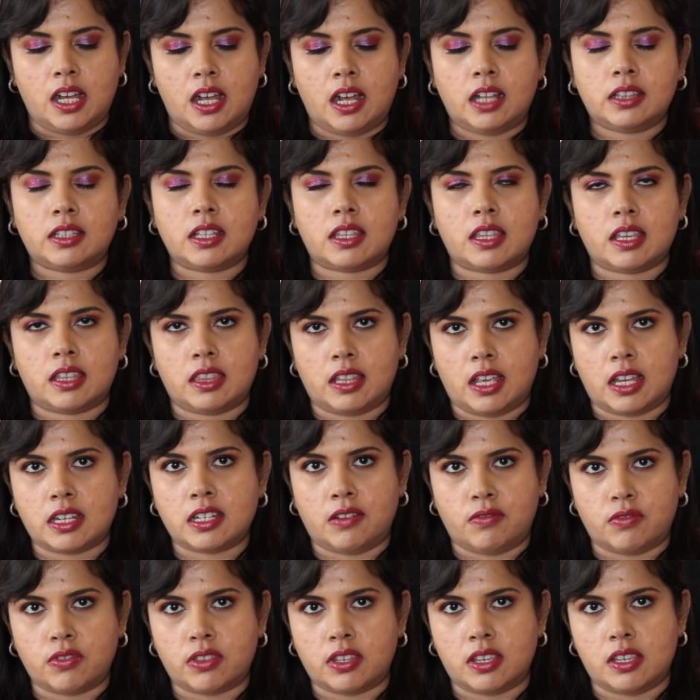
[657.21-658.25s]
Other than that,
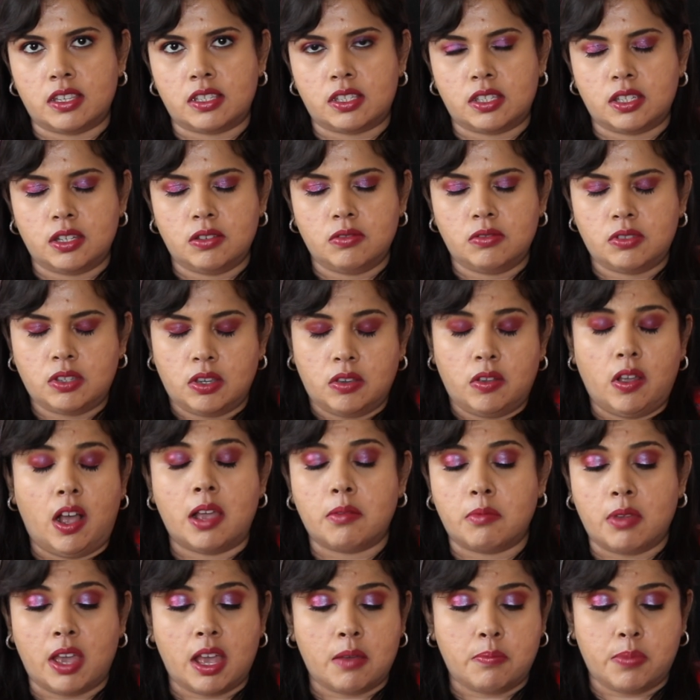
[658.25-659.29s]
everything is new. So
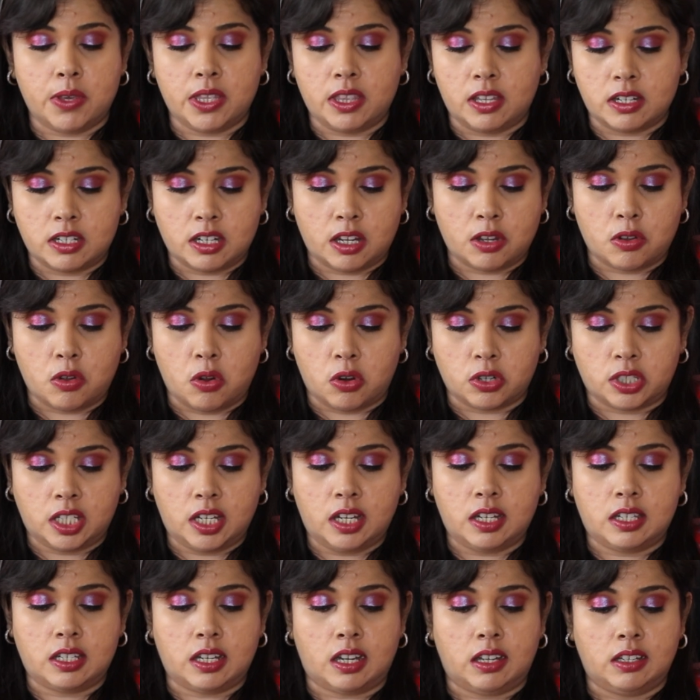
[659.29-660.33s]
I'm happy that I got
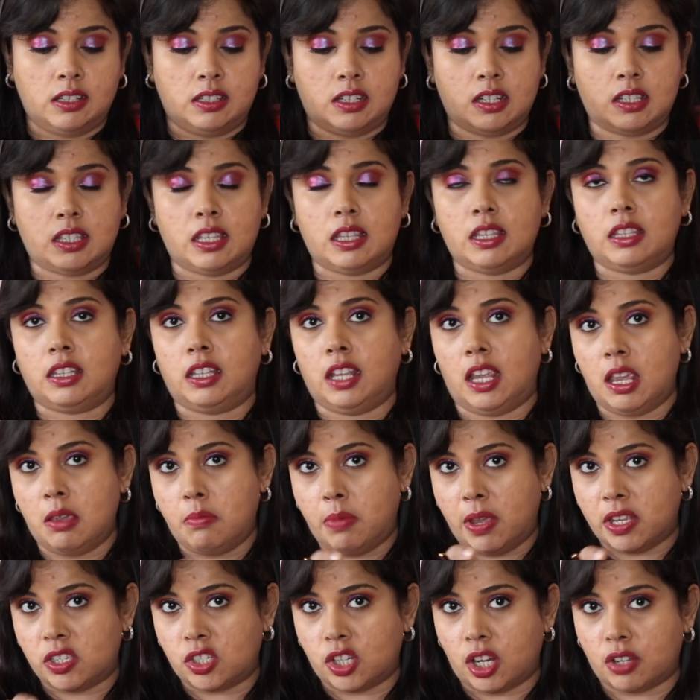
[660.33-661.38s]
it. It isn't the
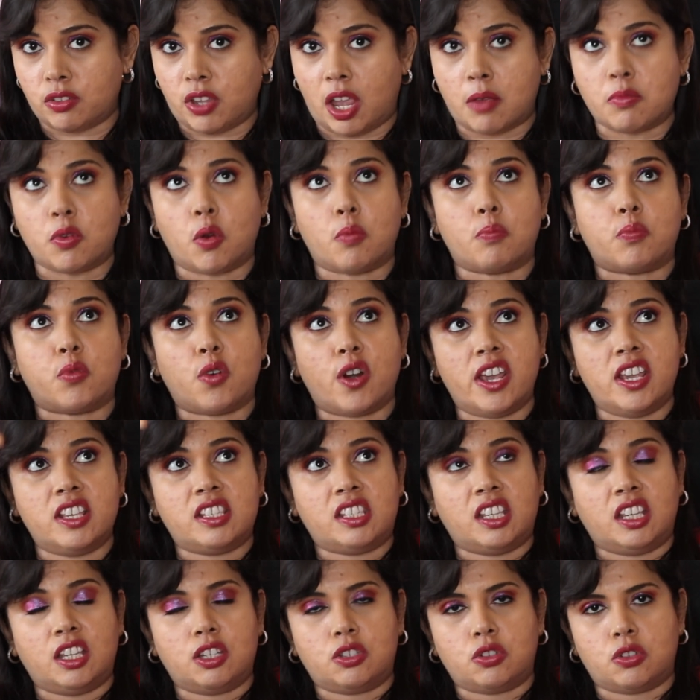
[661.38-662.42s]
best out there. I'm not
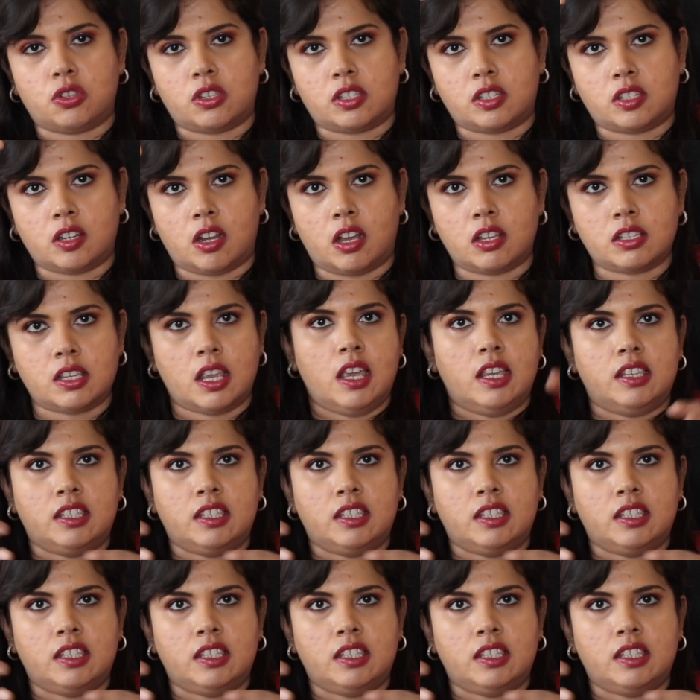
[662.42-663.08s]
praising it to the stars.